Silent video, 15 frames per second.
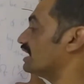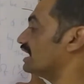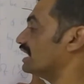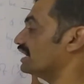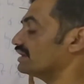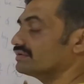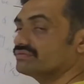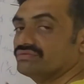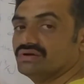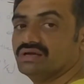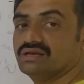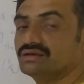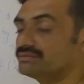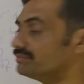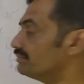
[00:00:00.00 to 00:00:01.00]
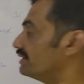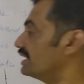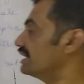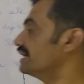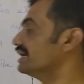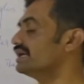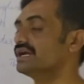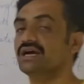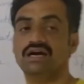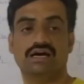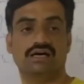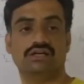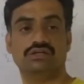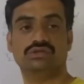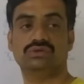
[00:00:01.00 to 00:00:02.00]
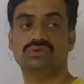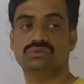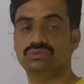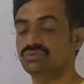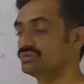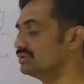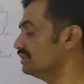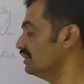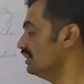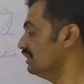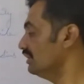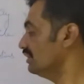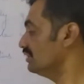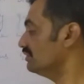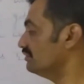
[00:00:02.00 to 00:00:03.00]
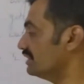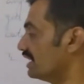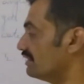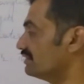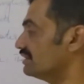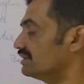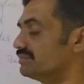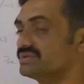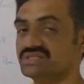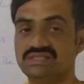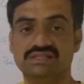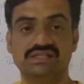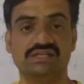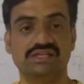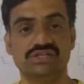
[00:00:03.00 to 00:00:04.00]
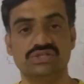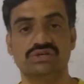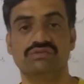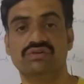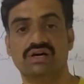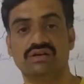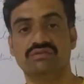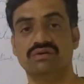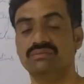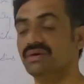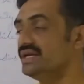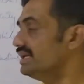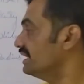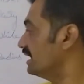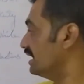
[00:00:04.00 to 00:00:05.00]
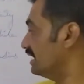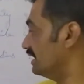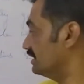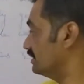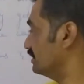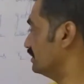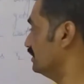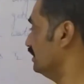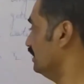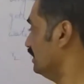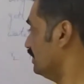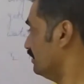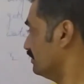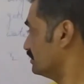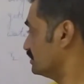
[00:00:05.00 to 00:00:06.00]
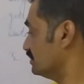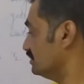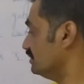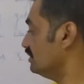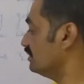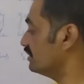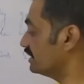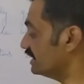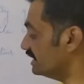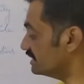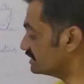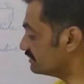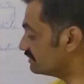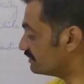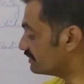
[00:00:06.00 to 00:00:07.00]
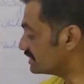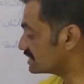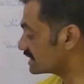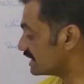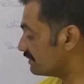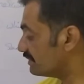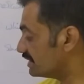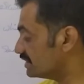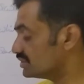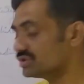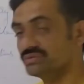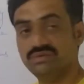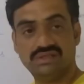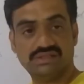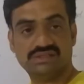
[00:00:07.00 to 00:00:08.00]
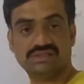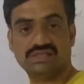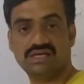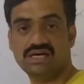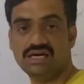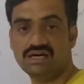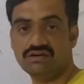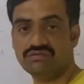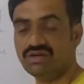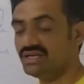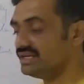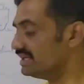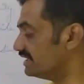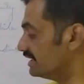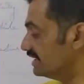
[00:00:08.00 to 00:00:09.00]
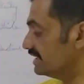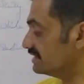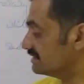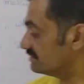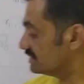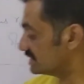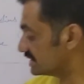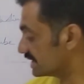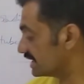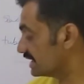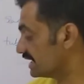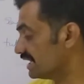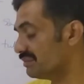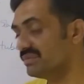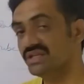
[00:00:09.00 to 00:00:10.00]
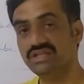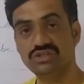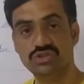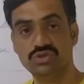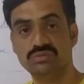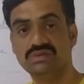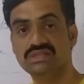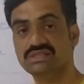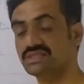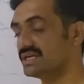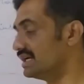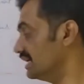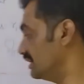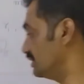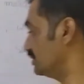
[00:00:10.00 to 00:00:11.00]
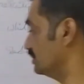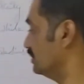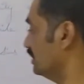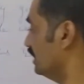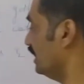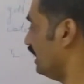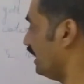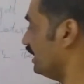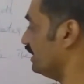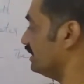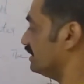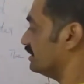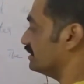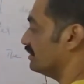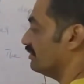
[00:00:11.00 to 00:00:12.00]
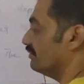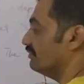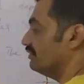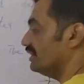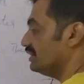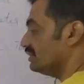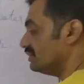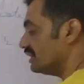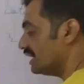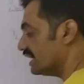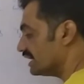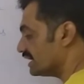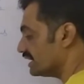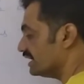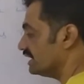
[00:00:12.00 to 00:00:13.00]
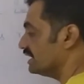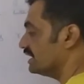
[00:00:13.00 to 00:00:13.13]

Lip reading: r1 by r2. We have to represent the ratio of r1 by r2. So radius of the first capillary tube is r1, radius of the second capillary tube is r2, and we know that